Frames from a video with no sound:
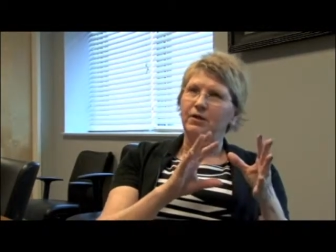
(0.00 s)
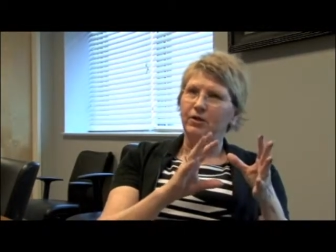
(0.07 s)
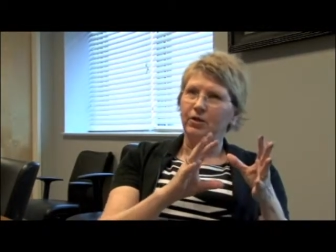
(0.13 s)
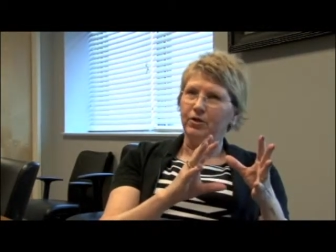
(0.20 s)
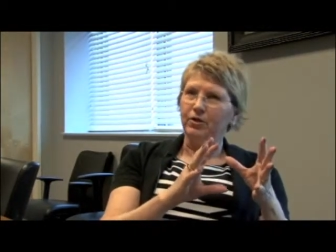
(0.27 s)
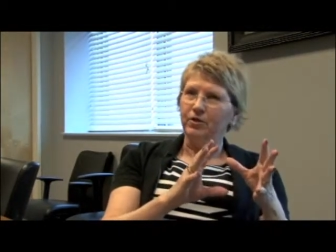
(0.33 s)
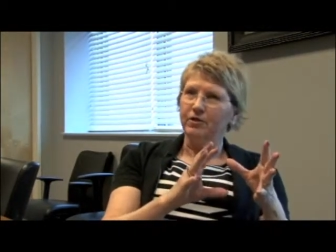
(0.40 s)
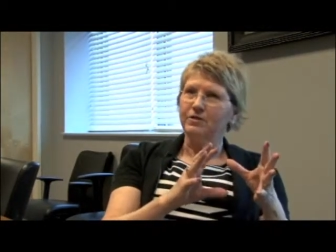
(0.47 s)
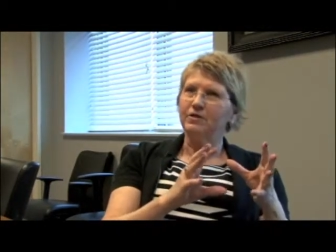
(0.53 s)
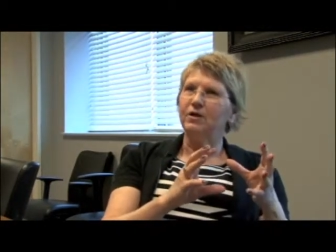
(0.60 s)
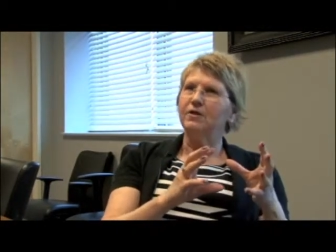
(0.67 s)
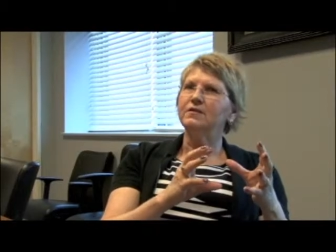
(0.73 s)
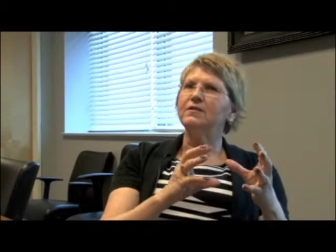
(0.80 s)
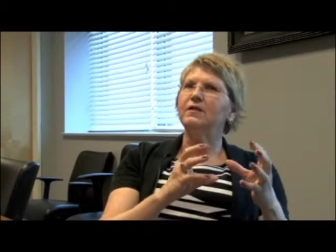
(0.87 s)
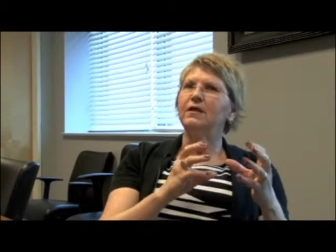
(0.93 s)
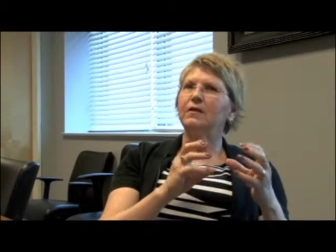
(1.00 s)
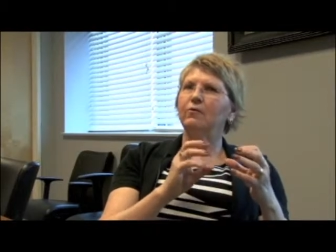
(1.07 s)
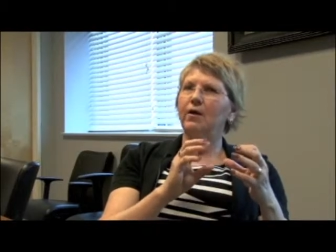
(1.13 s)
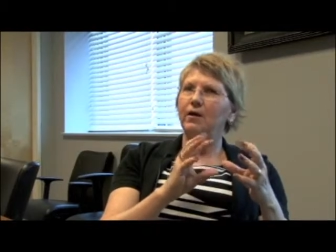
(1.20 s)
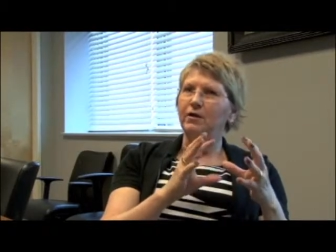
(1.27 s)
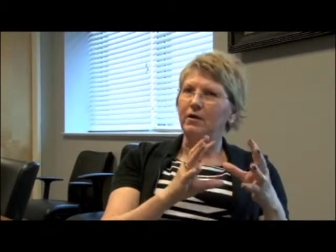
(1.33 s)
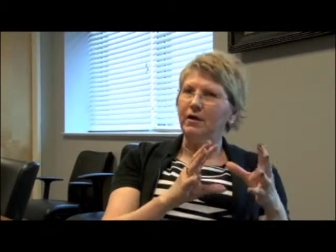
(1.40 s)
you're going to start seeing
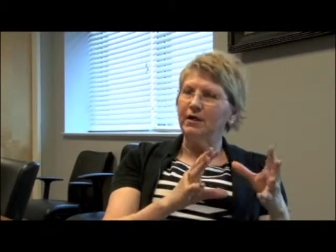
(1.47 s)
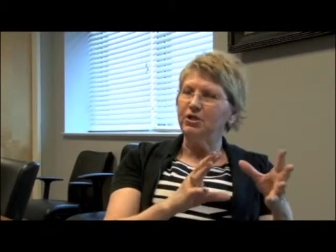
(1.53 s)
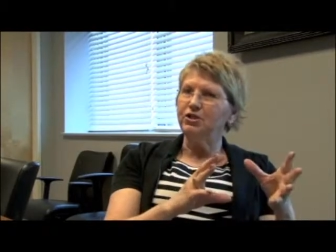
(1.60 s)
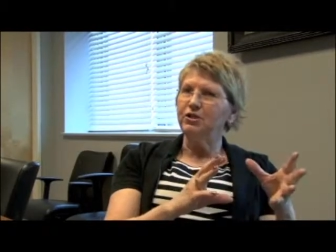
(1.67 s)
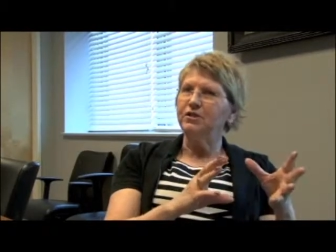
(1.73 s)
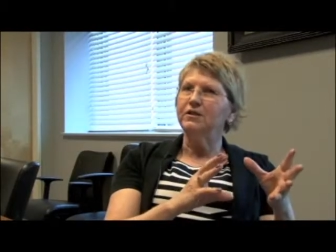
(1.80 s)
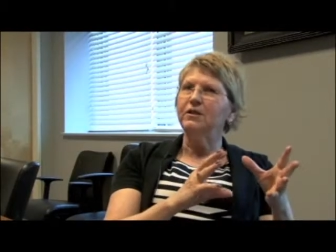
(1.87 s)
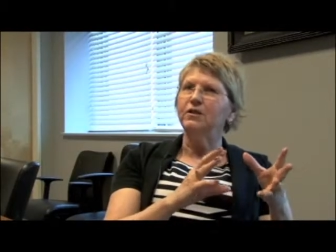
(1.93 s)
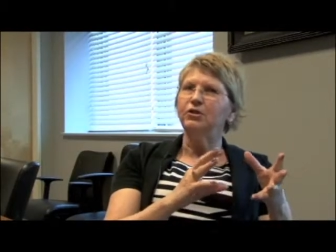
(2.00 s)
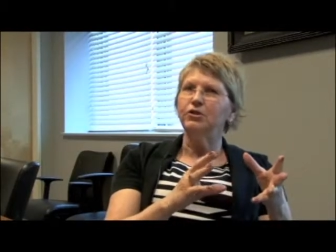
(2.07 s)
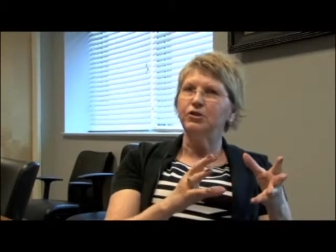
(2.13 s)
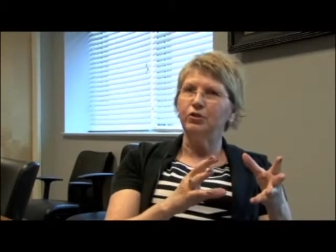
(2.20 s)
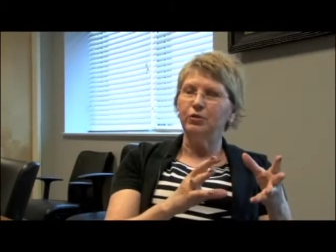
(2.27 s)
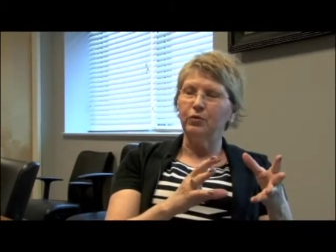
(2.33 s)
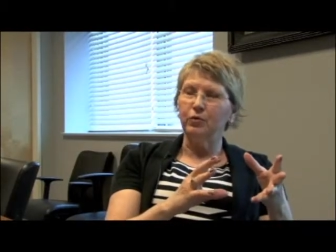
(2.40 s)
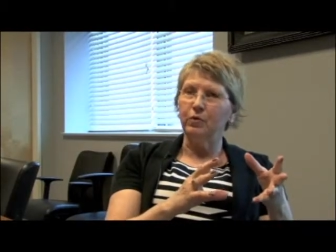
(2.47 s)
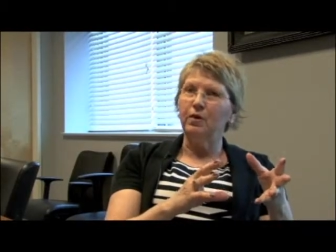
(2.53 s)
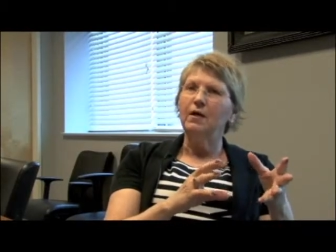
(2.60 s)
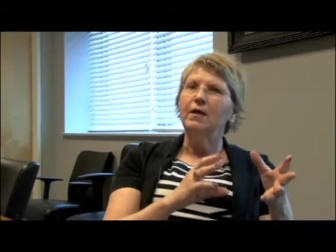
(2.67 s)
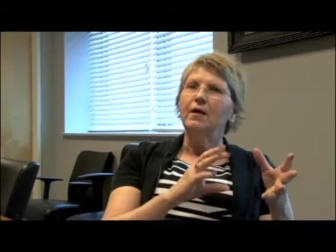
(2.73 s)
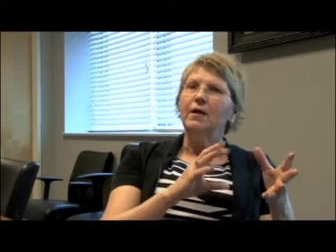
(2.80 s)
granulation tissue